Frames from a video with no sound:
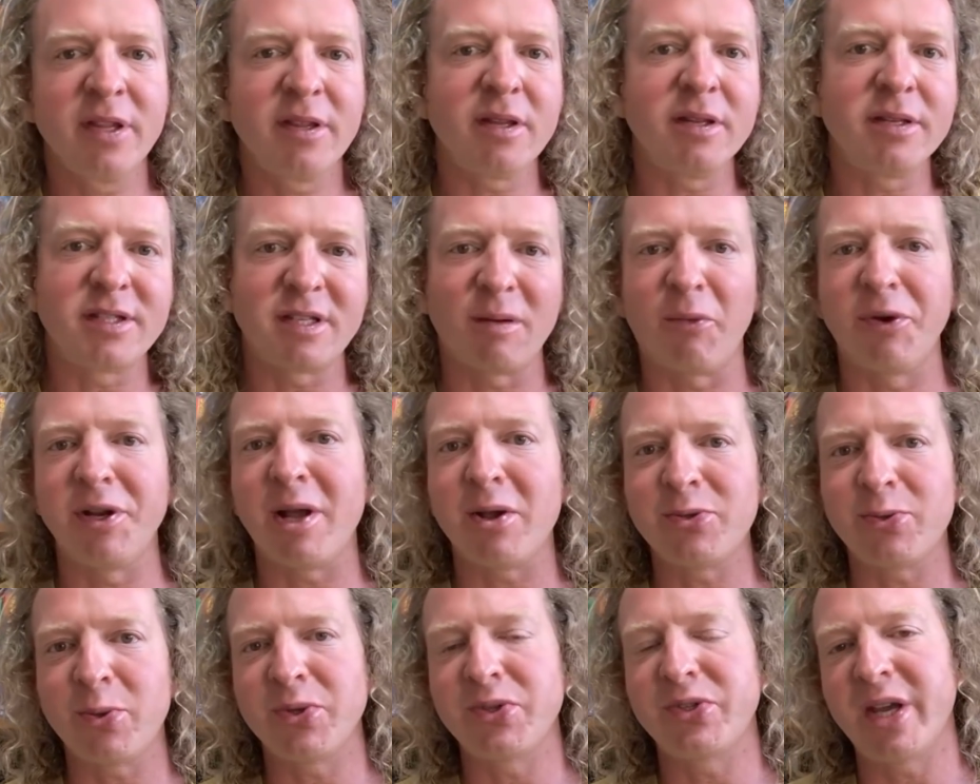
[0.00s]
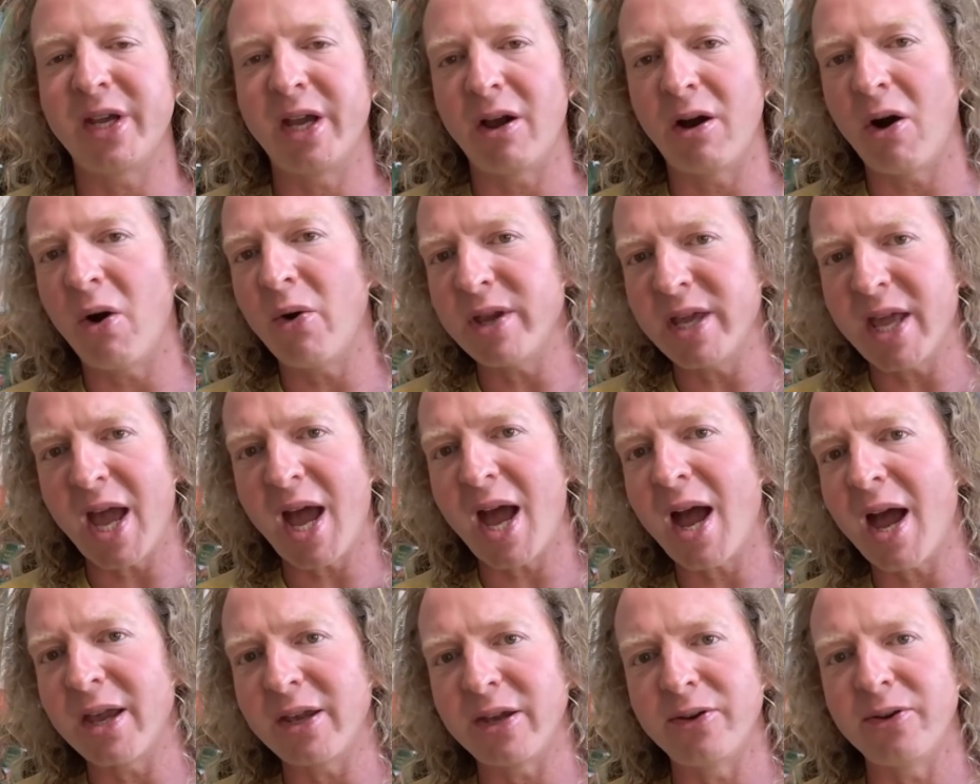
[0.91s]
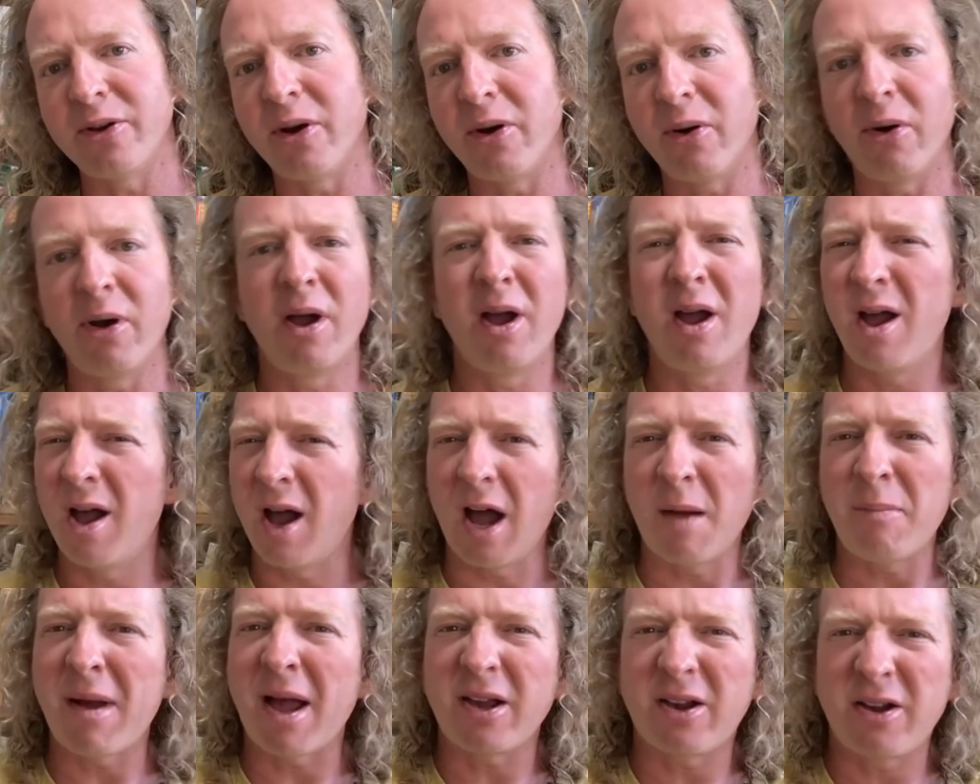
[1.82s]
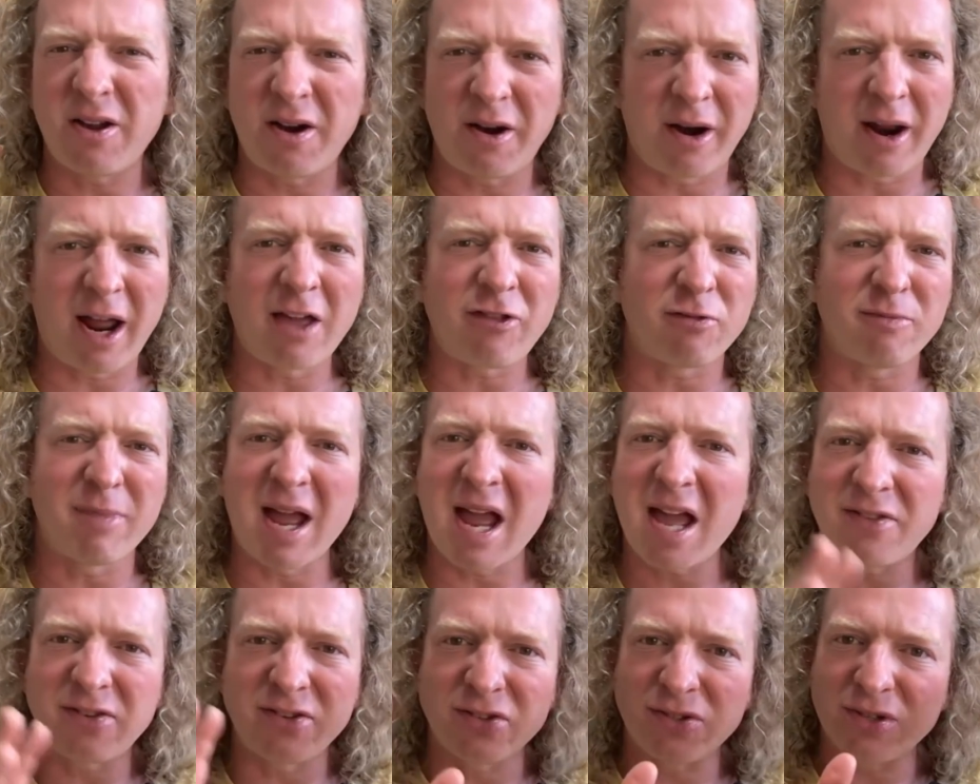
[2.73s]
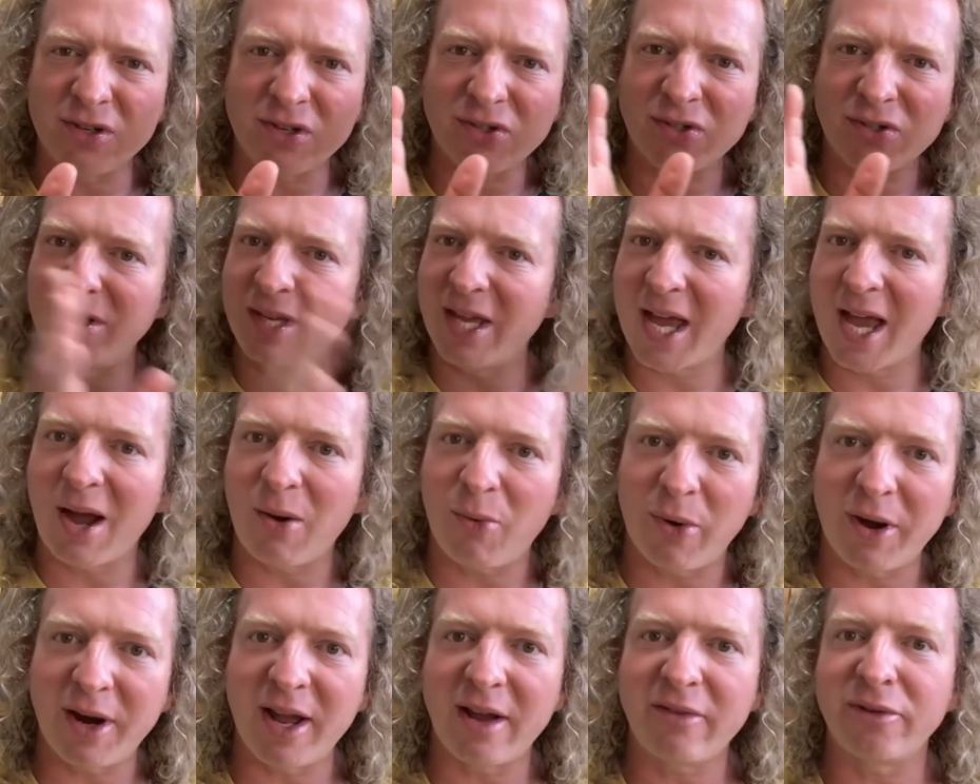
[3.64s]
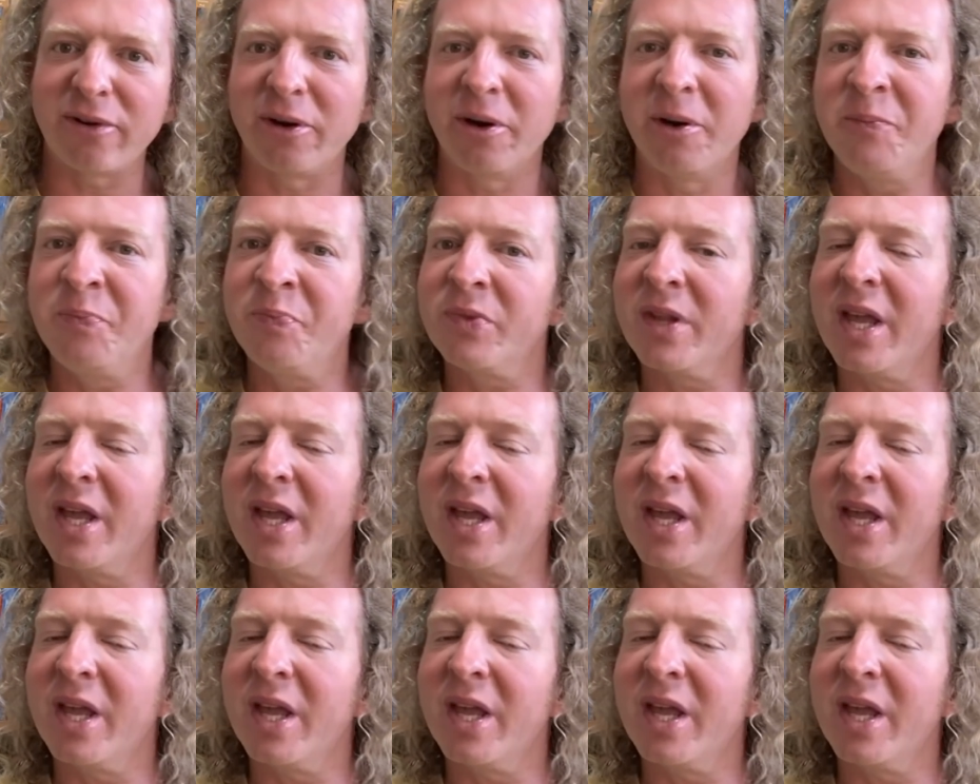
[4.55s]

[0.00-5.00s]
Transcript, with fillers: Then someone else will say, oh yeah, you know, I'm not good at either. Math is just, yeah, whatever.